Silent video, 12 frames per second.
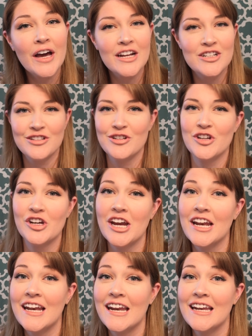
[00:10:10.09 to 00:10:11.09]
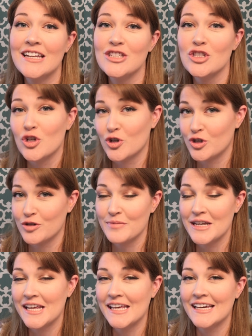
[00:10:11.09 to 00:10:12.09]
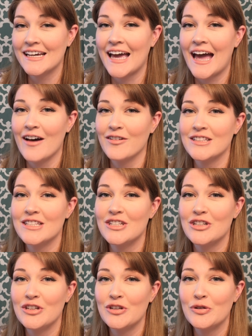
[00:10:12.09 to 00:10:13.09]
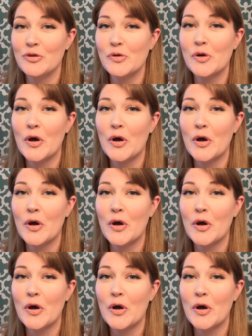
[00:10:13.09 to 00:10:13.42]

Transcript: I just created social media accounts to